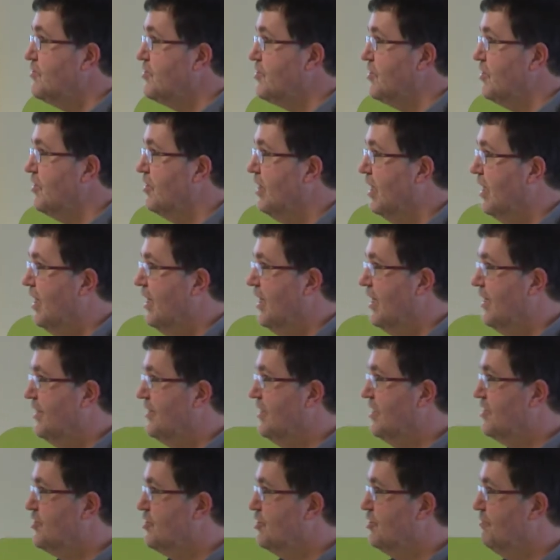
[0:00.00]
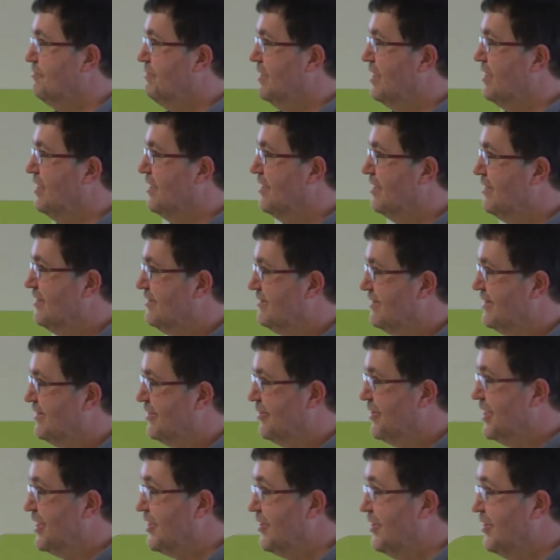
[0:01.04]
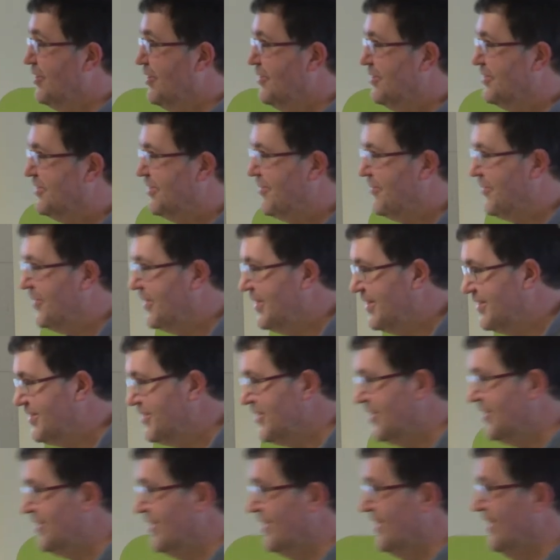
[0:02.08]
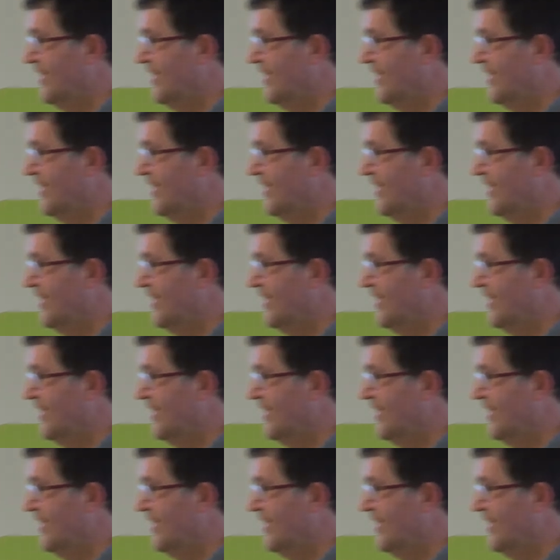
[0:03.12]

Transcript: so there should be RICO or something. So